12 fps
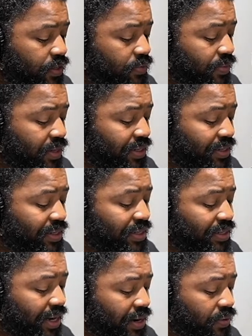money to the
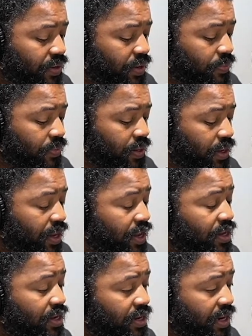title company.
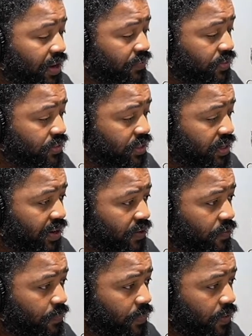Never send
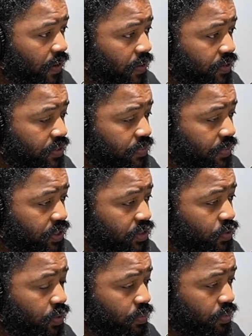earnest money
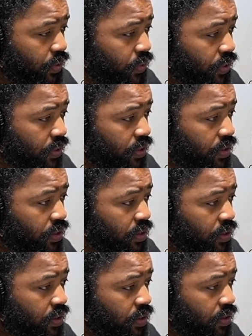to a broker
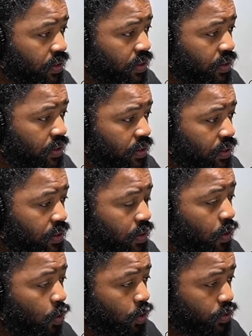
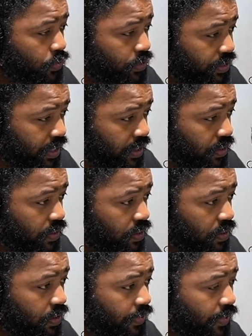or to a seller.
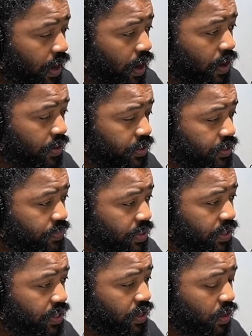The earnest
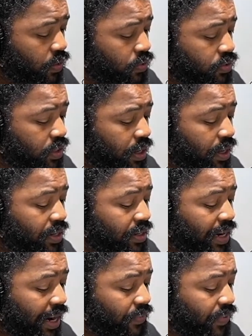money goes
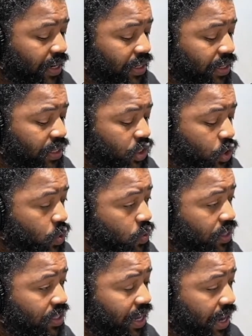directly to
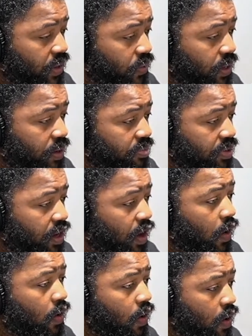the title company.
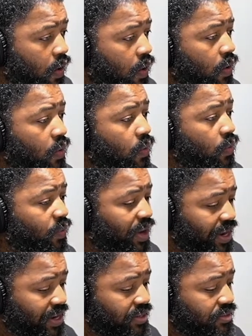
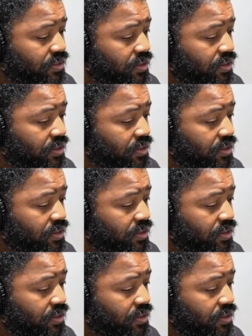Always.